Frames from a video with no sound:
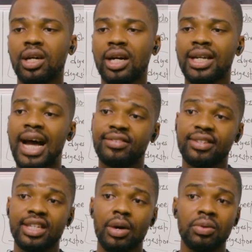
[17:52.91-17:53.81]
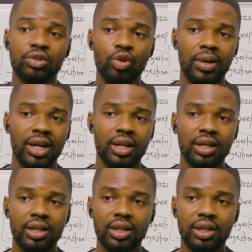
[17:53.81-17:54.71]
an acid in our stomach.
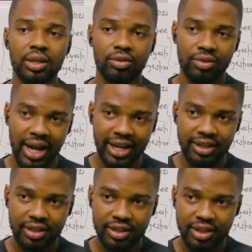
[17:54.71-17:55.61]
Right?